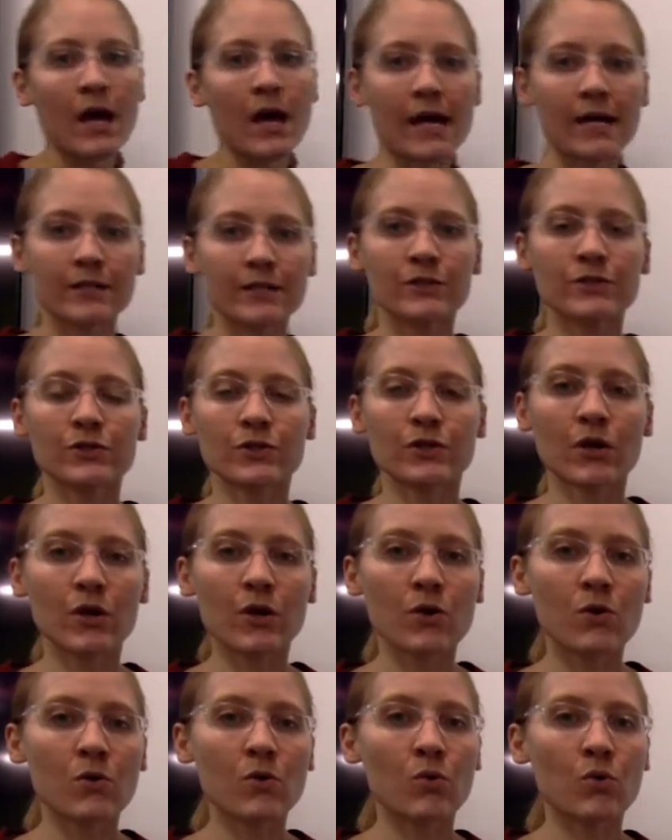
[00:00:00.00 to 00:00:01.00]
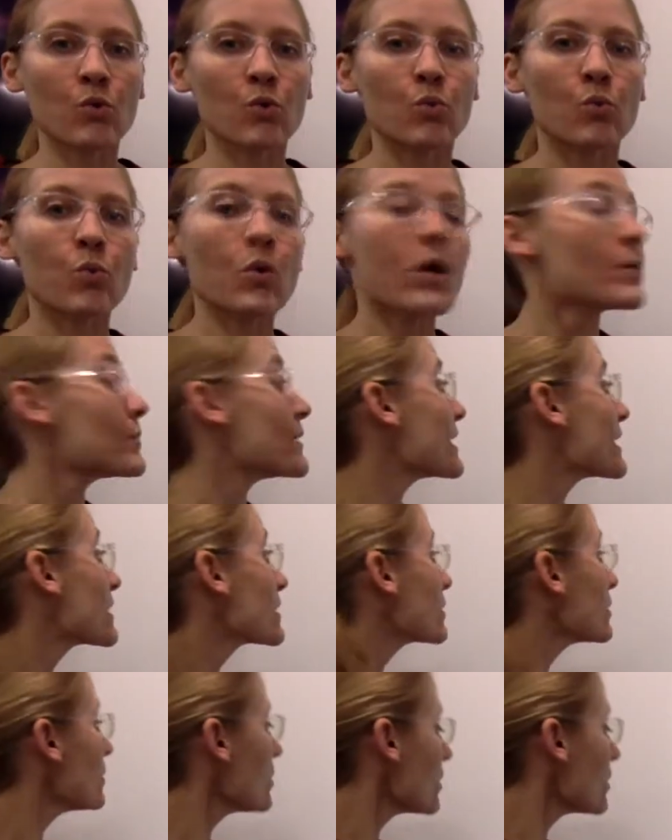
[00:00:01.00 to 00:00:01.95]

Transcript: And so what we can